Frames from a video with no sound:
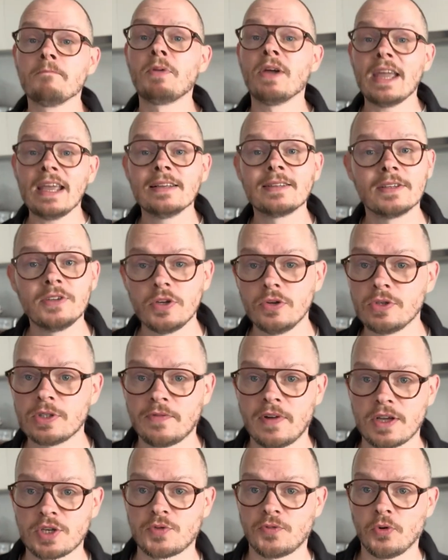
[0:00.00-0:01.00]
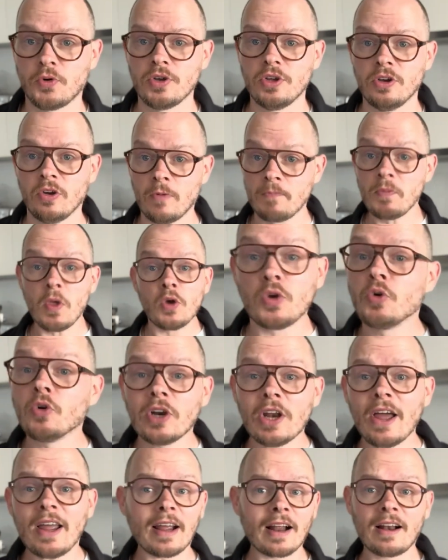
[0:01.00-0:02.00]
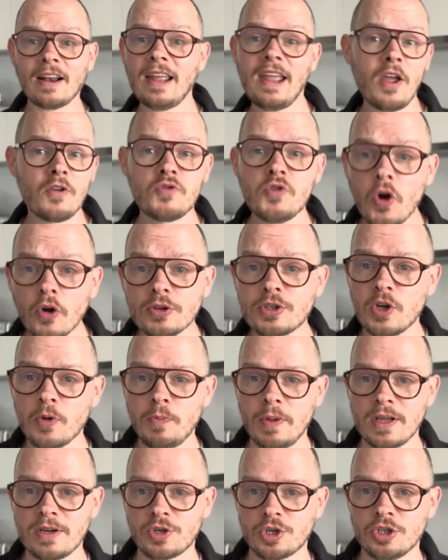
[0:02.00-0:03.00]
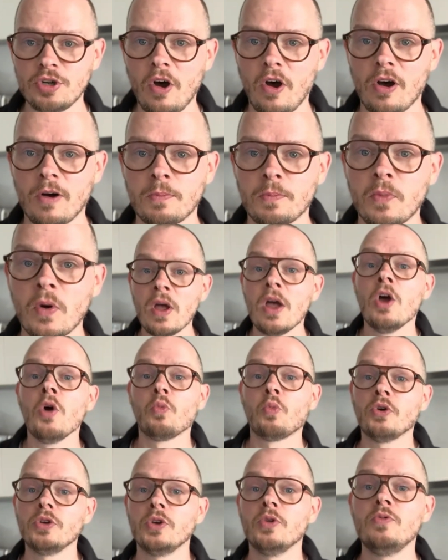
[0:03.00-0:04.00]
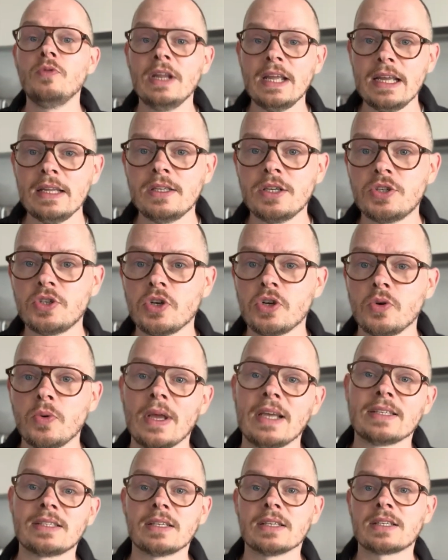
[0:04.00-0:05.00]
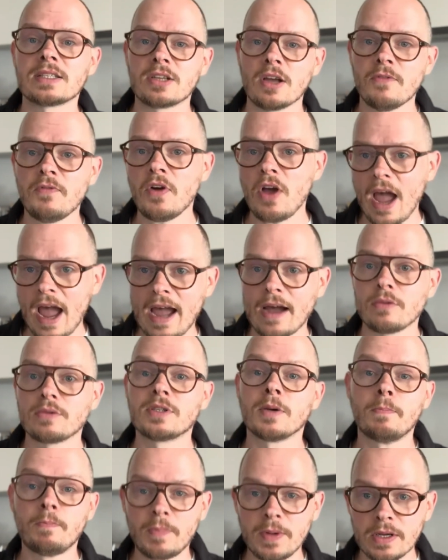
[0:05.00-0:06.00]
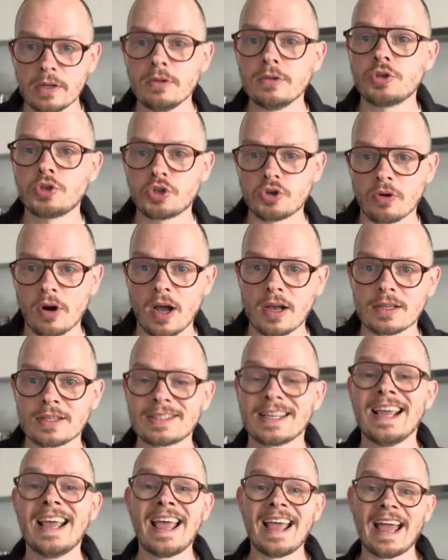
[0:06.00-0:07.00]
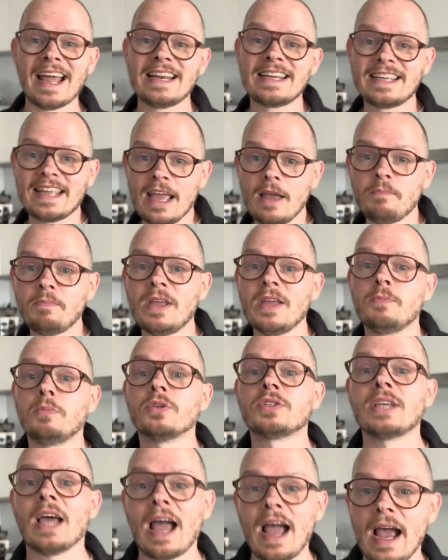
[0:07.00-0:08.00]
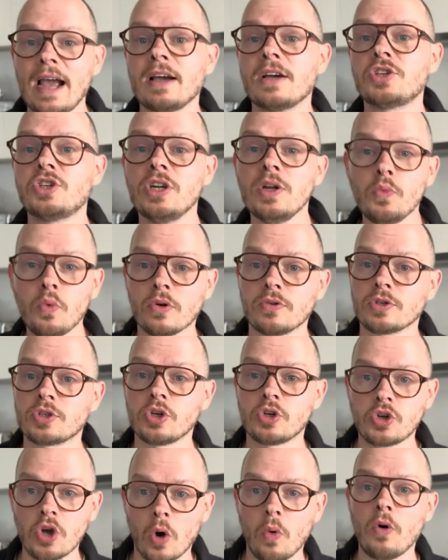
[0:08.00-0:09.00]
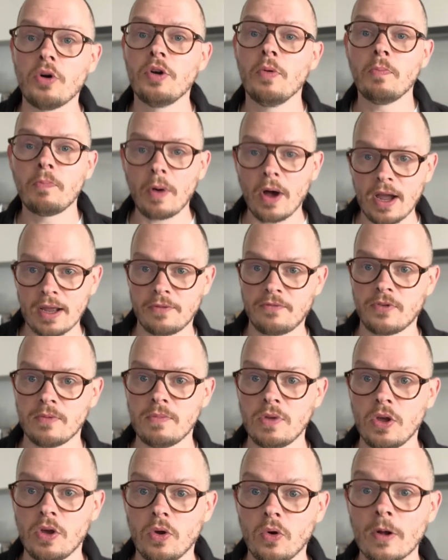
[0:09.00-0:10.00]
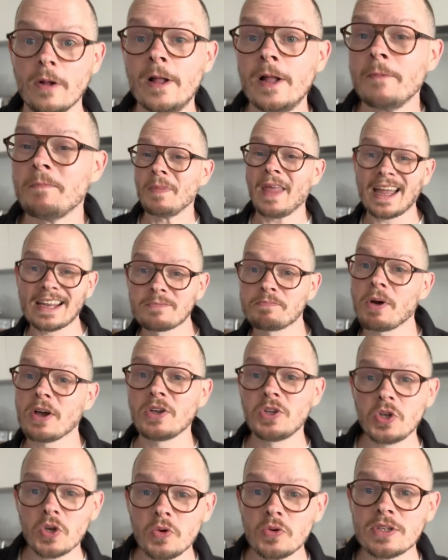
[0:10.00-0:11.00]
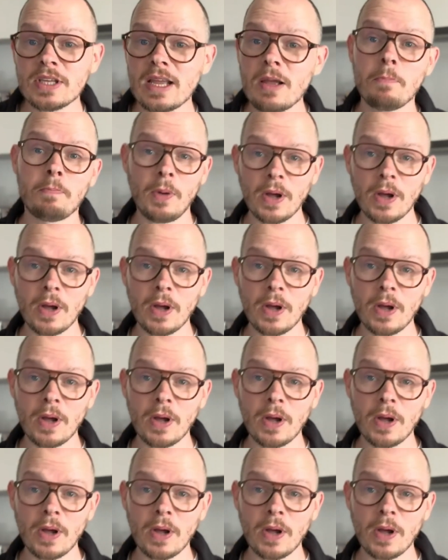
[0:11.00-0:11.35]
But here's a newsflash for you. You're likely not a big shop. What you need to do is discover how to build trust and get people to actually want to go on and buy from you. And by using